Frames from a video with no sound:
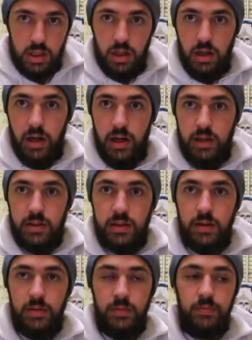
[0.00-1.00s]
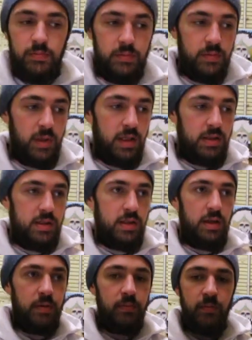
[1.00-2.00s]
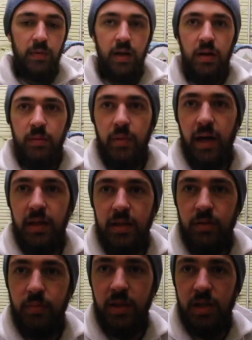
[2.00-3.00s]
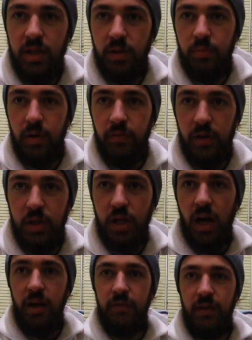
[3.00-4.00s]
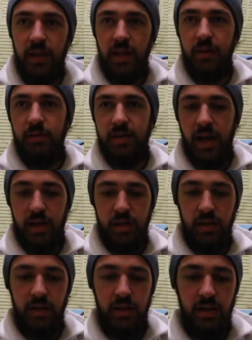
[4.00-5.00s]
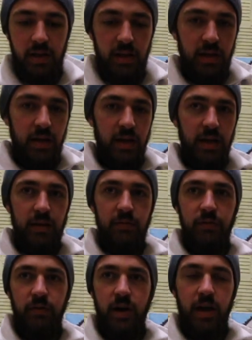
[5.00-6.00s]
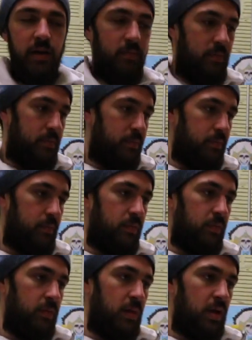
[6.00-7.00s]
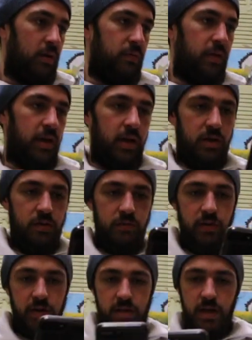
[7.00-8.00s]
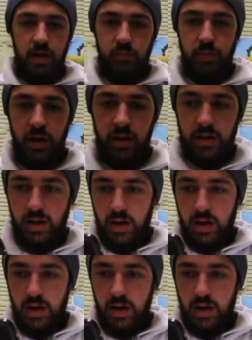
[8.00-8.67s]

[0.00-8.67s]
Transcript: All right, let's see. Man, this would be such a perfect shot if the ghee was actually in frame. I feel like I should fix that, but